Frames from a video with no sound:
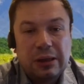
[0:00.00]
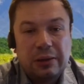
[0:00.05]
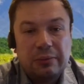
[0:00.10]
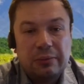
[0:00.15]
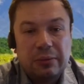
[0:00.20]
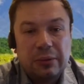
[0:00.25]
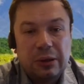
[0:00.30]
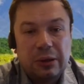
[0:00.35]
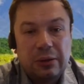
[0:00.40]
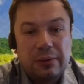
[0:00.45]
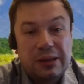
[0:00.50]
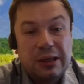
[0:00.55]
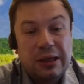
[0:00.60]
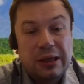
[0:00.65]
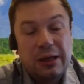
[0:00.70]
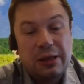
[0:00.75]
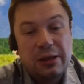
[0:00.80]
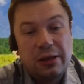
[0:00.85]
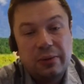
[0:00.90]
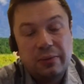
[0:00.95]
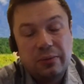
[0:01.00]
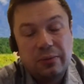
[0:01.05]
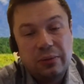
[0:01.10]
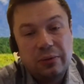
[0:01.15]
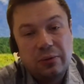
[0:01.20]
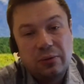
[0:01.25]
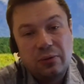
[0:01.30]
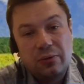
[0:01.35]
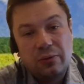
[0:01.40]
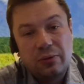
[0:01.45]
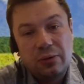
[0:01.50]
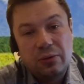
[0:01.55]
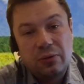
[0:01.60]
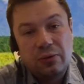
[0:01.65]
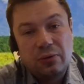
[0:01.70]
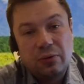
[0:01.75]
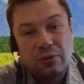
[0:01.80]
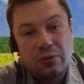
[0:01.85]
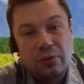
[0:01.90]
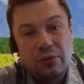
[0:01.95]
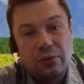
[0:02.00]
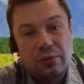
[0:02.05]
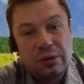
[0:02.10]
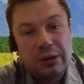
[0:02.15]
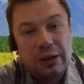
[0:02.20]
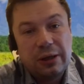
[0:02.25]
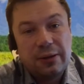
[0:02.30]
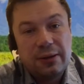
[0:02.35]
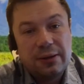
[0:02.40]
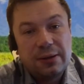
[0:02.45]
a lot of data to be changed.